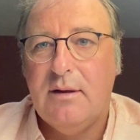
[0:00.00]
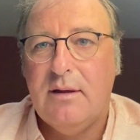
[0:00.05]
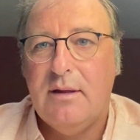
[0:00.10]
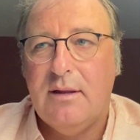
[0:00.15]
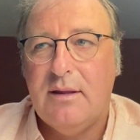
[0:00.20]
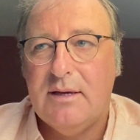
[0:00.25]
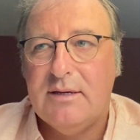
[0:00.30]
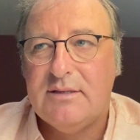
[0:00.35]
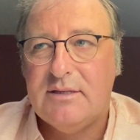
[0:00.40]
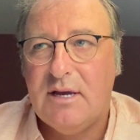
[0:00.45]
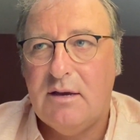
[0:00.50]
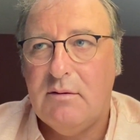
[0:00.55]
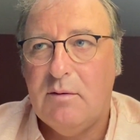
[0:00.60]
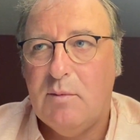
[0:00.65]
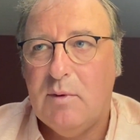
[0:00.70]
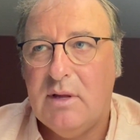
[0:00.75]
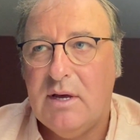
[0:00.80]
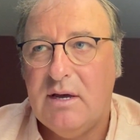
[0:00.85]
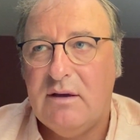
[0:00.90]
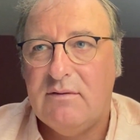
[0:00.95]
at this time in
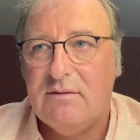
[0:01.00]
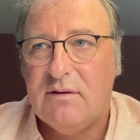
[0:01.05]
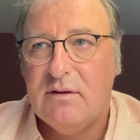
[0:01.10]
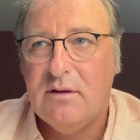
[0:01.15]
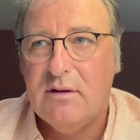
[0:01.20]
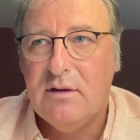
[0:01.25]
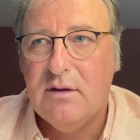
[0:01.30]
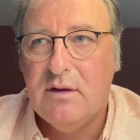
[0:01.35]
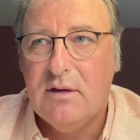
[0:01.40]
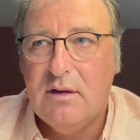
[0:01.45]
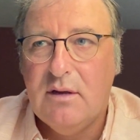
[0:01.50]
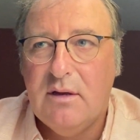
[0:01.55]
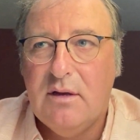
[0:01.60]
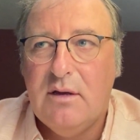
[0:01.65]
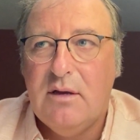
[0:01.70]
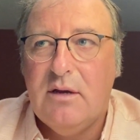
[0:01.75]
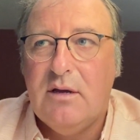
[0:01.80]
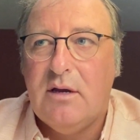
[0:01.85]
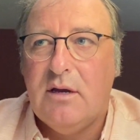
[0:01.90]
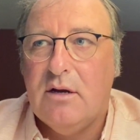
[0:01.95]
my life.
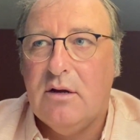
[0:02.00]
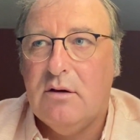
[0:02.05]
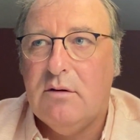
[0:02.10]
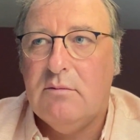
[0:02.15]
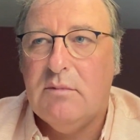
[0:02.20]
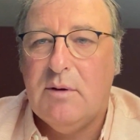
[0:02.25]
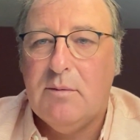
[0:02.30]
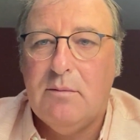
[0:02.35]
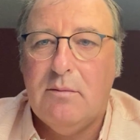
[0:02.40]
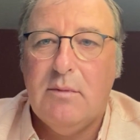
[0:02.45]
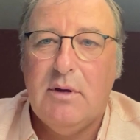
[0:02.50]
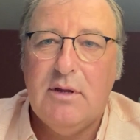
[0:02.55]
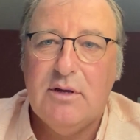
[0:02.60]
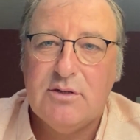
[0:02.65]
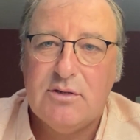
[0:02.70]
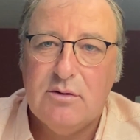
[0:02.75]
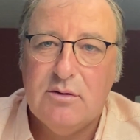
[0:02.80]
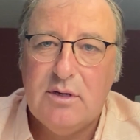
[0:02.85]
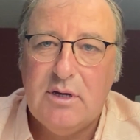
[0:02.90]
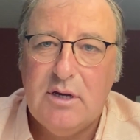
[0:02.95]
My
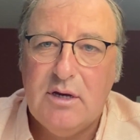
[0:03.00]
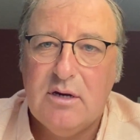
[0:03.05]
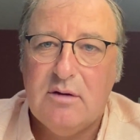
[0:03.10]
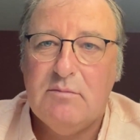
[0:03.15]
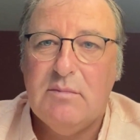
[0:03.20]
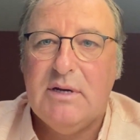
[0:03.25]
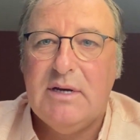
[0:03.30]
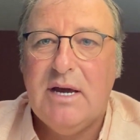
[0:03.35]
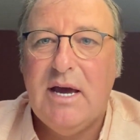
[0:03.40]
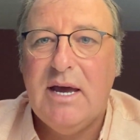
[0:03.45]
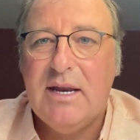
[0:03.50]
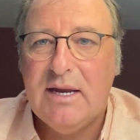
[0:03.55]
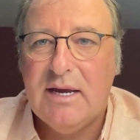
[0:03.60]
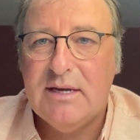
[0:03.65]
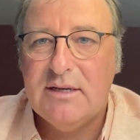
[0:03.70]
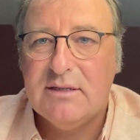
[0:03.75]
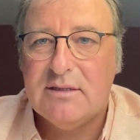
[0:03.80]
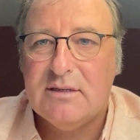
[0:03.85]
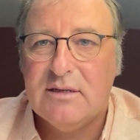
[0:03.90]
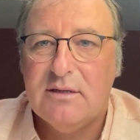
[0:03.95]
mother's not here, my dad
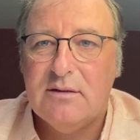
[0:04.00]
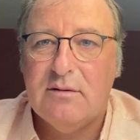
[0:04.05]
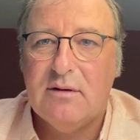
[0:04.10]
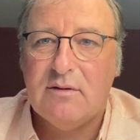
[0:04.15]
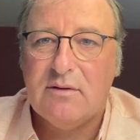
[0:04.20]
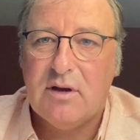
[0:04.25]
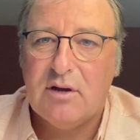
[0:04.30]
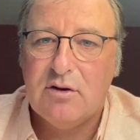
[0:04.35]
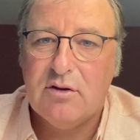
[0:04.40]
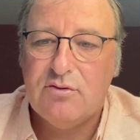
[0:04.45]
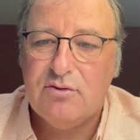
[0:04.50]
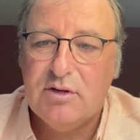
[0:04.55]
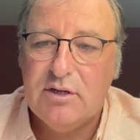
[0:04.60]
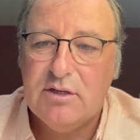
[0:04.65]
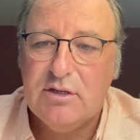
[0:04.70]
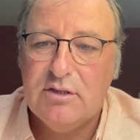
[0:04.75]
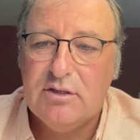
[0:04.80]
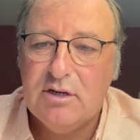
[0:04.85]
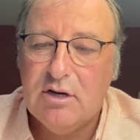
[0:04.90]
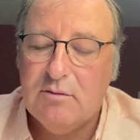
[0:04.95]
is, and I've got a good
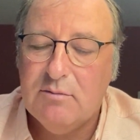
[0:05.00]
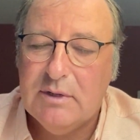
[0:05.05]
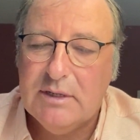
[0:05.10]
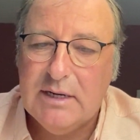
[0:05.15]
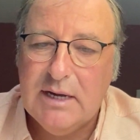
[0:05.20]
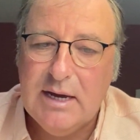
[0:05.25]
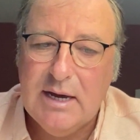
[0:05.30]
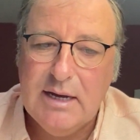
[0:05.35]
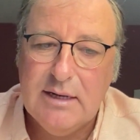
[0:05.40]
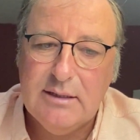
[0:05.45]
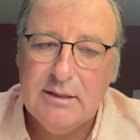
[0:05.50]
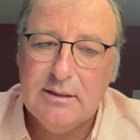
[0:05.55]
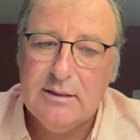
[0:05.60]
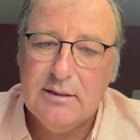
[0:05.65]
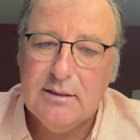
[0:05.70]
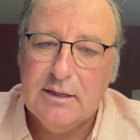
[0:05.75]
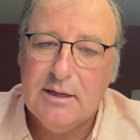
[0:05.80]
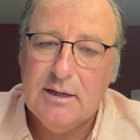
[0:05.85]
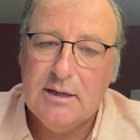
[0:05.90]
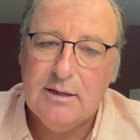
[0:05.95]
relationship with my dad,
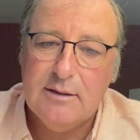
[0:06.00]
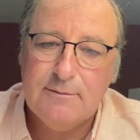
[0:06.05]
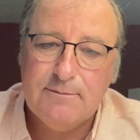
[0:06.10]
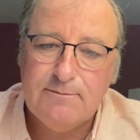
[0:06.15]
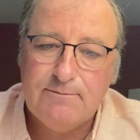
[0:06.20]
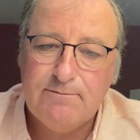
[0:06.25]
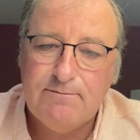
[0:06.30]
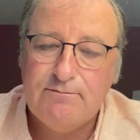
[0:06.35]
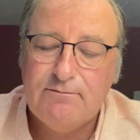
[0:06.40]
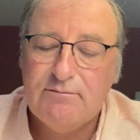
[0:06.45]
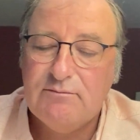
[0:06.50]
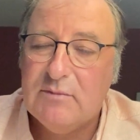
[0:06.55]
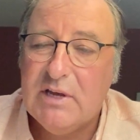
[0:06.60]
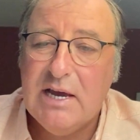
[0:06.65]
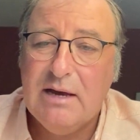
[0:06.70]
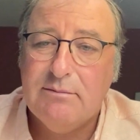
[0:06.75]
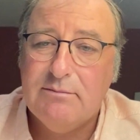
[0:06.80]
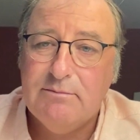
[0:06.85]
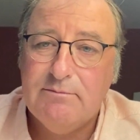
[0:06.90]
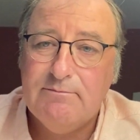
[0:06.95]
and
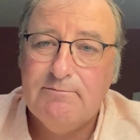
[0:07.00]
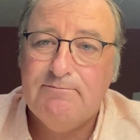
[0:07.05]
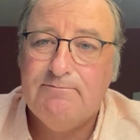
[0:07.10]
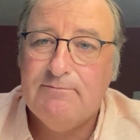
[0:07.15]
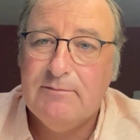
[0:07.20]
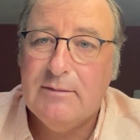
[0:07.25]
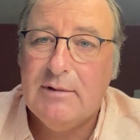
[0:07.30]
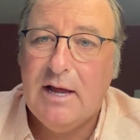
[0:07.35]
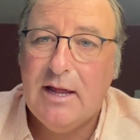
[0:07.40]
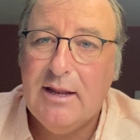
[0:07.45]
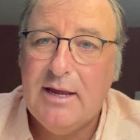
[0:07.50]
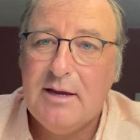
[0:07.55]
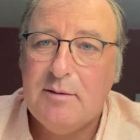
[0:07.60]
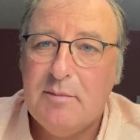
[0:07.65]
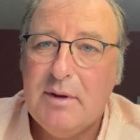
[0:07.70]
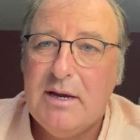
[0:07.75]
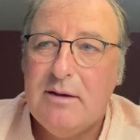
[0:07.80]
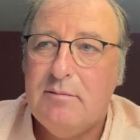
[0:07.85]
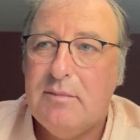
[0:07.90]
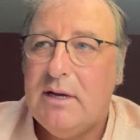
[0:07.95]
yeah, I like
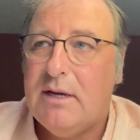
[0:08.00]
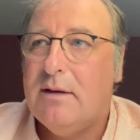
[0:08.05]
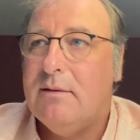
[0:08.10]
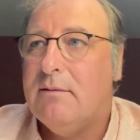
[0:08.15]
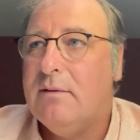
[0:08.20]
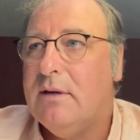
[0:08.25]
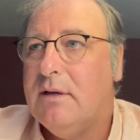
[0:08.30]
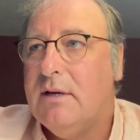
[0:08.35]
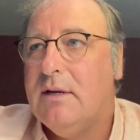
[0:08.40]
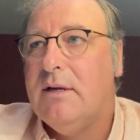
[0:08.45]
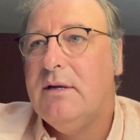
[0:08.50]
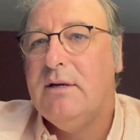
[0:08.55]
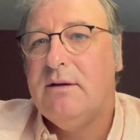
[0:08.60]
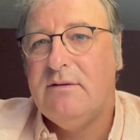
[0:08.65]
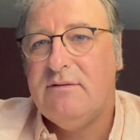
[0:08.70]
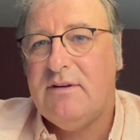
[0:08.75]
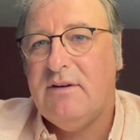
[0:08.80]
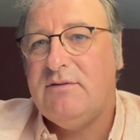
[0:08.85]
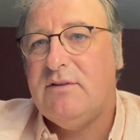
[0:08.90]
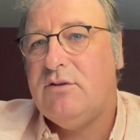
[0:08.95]
being me.
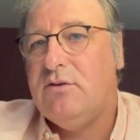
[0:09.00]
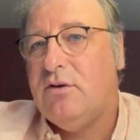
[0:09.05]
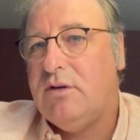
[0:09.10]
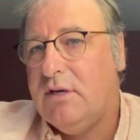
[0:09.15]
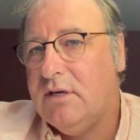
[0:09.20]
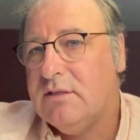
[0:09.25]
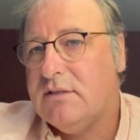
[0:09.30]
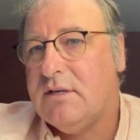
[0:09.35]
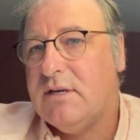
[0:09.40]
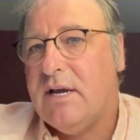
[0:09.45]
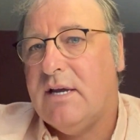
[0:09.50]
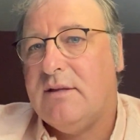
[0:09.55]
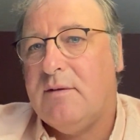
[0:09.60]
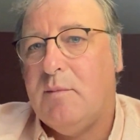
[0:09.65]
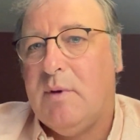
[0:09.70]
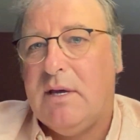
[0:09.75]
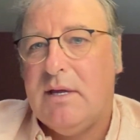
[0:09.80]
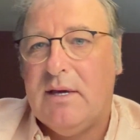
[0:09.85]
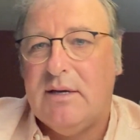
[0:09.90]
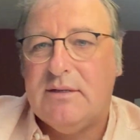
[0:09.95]
52 years to get to
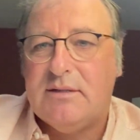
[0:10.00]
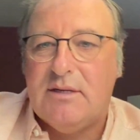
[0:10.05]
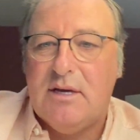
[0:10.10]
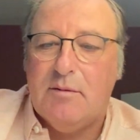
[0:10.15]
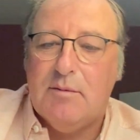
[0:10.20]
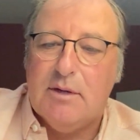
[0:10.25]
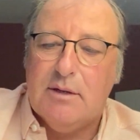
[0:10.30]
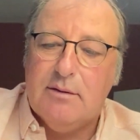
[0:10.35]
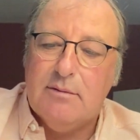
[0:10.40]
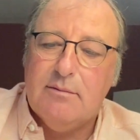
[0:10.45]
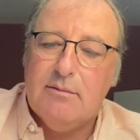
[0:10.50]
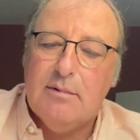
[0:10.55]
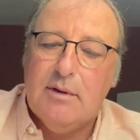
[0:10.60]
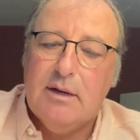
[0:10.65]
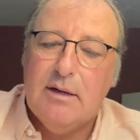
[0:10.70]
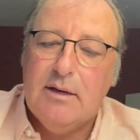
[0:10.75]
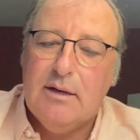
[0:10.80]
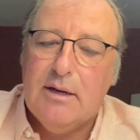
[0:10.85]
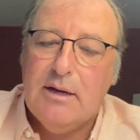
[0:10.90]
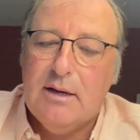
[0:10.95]
make that statement,
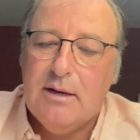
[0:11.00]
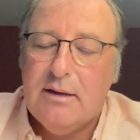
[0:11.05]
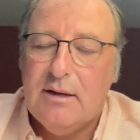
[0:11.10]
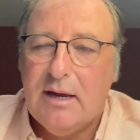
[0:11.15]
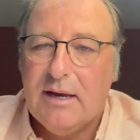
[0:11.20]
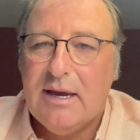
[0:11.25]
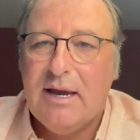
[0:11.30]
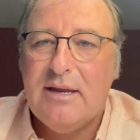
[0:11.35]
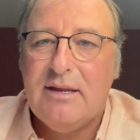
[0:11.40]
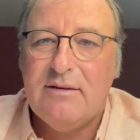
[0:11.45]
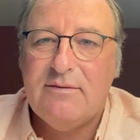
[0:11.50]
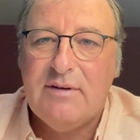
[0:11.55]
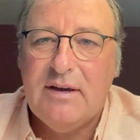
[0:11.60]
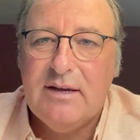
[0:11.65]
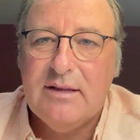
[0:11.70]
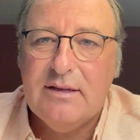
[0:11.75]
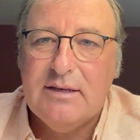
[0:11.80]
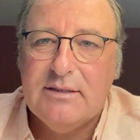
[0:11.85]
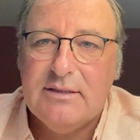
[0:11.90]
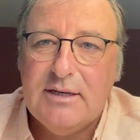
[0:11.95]
and I get to
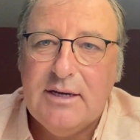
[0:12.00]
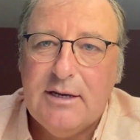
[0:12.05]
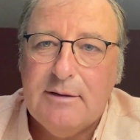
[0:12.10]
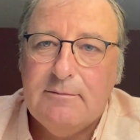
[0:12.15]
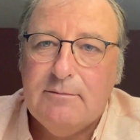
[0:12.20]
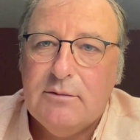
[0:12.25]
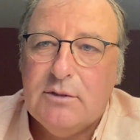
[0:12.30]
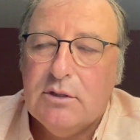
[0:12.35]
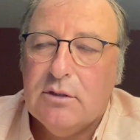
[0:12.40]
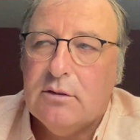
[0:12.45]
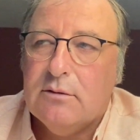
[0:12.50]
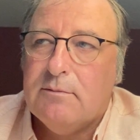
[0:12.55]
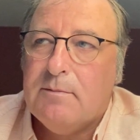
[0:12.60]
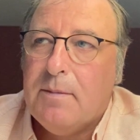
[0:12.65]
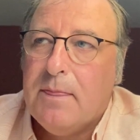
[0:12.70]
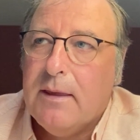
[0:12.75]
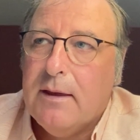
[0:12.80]
finally say it. So,